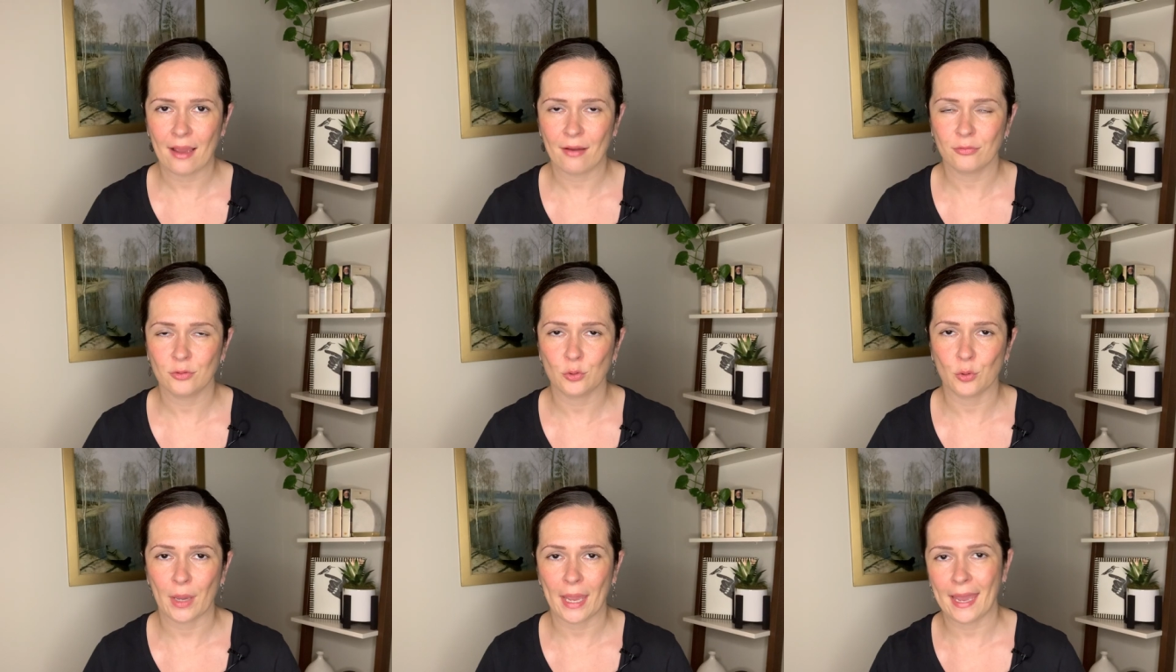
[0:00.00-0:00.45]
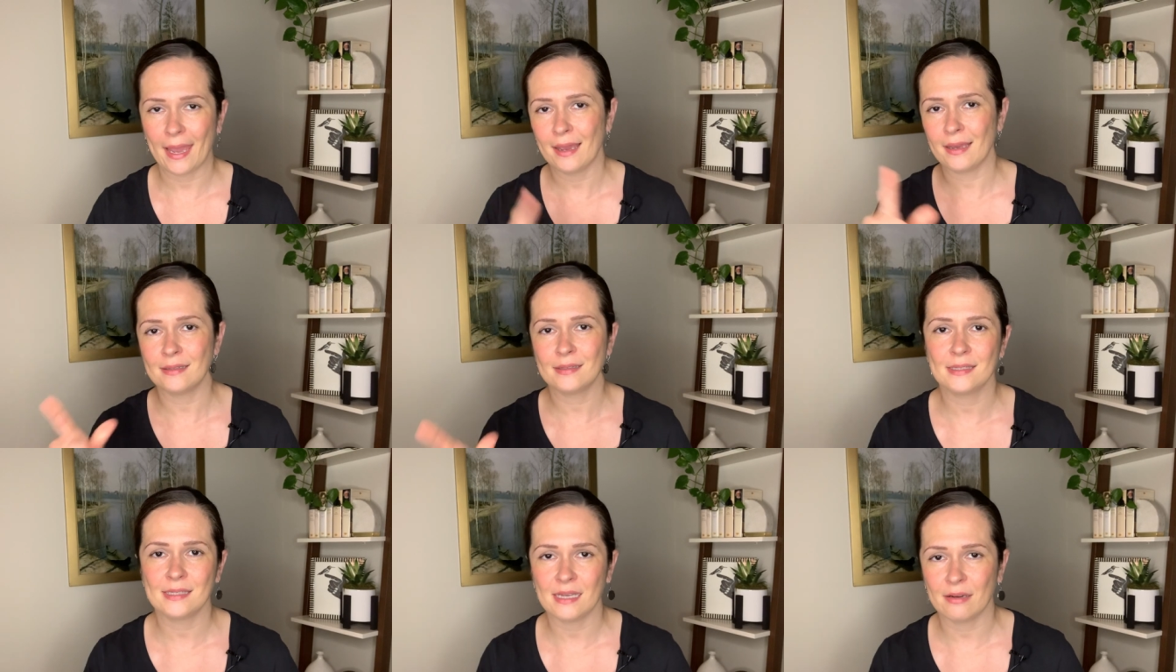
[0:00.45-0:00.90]
have to
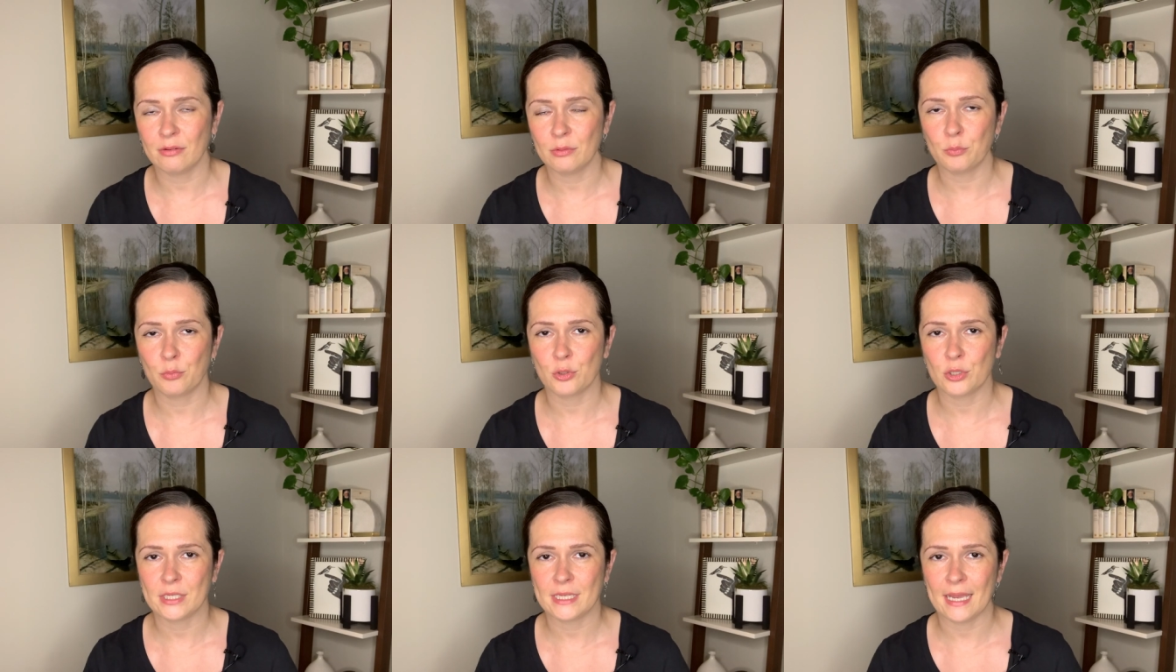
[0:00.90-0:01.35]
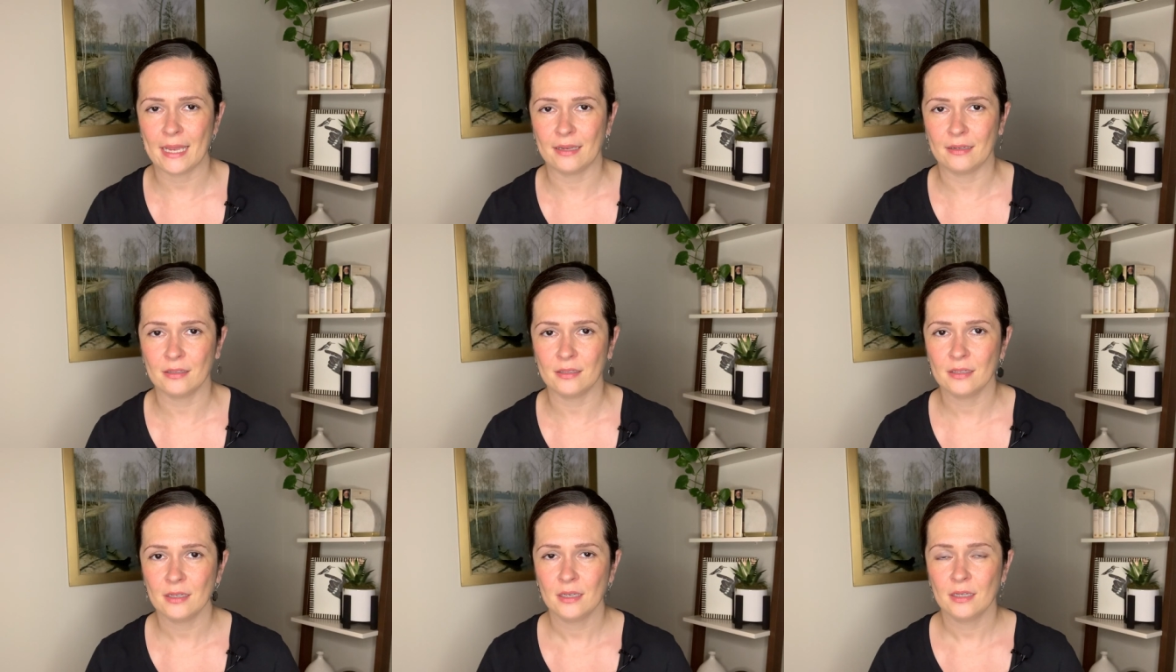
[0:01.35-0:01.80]
add
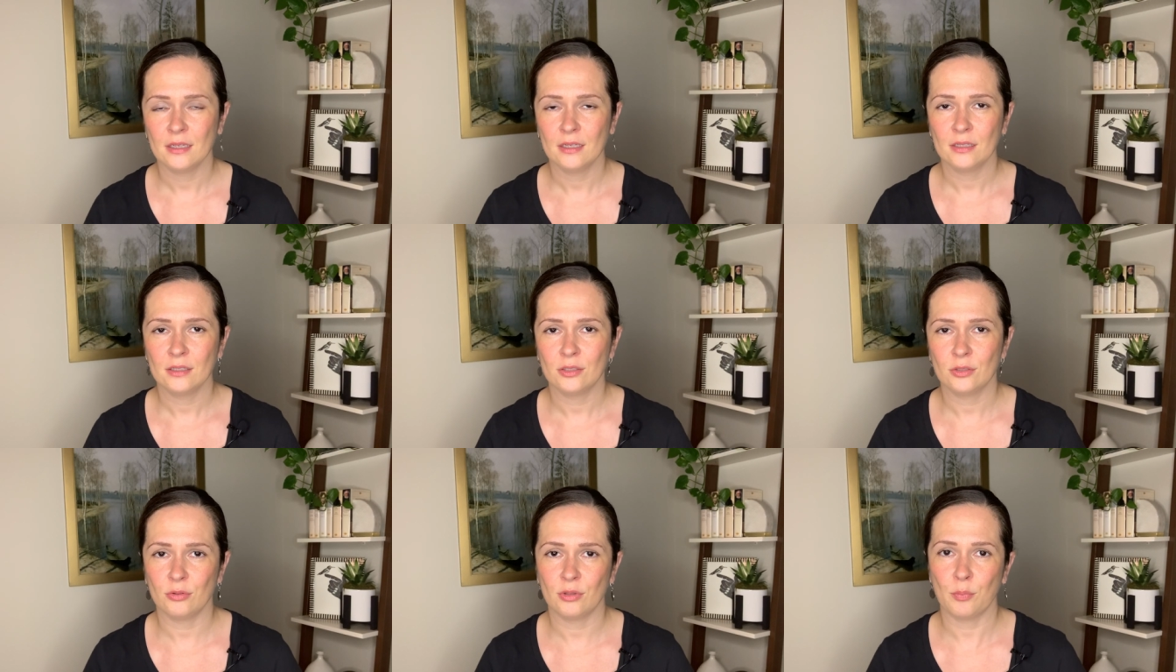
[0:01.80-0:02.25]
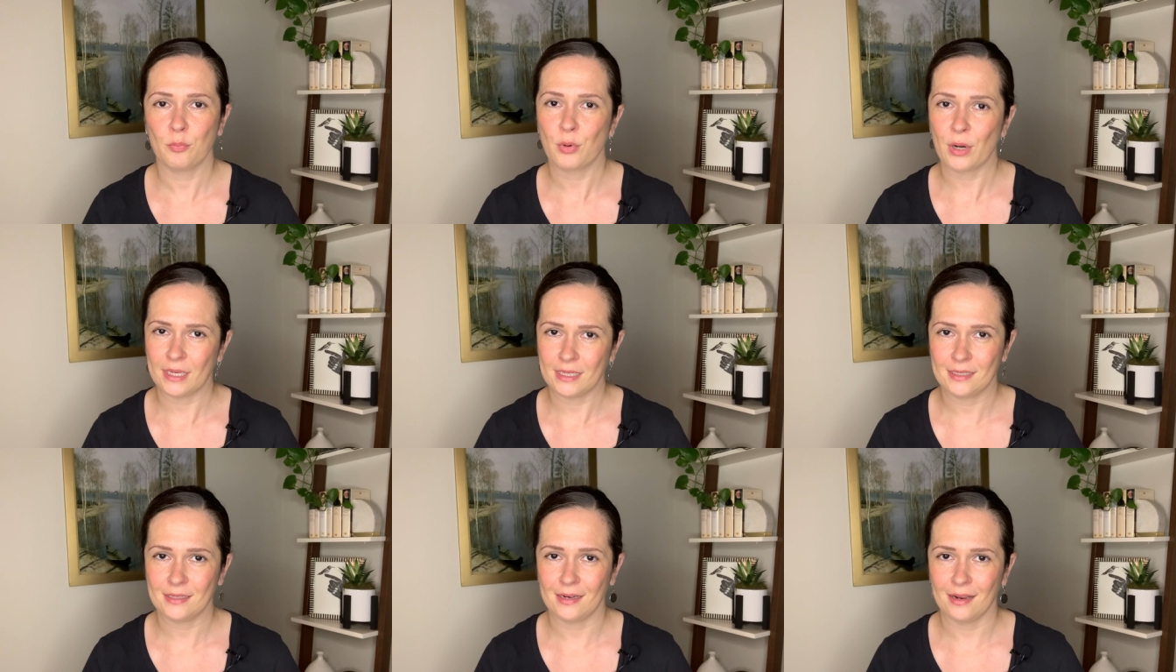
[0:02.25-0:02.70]
7% to the
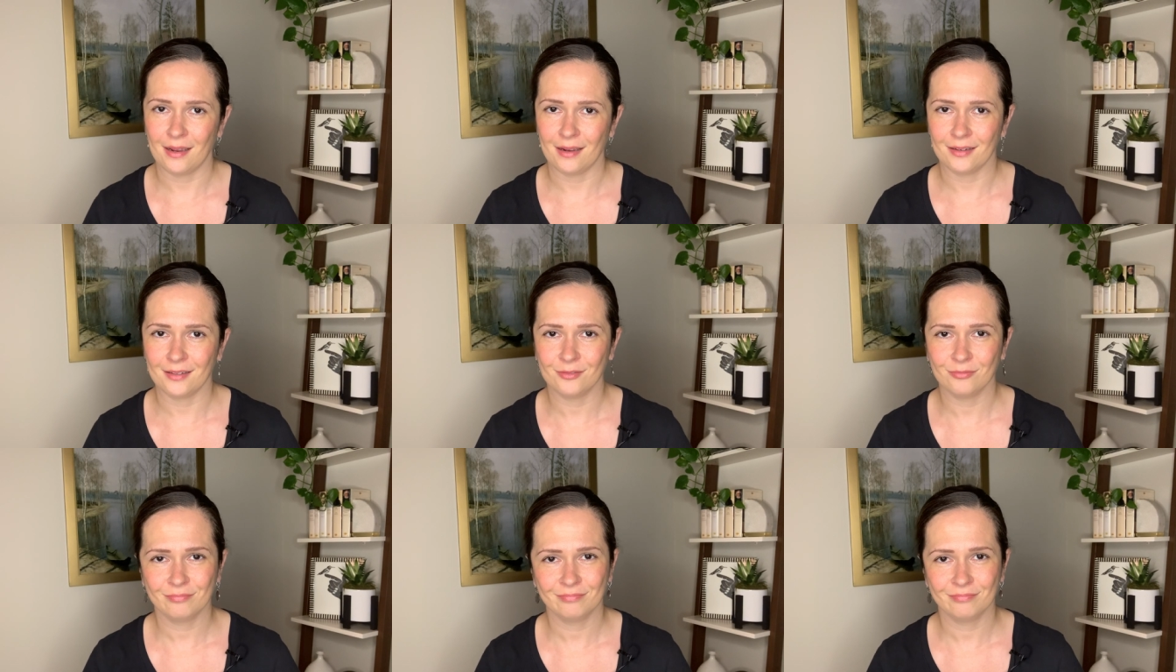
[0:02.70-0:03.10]
price tag.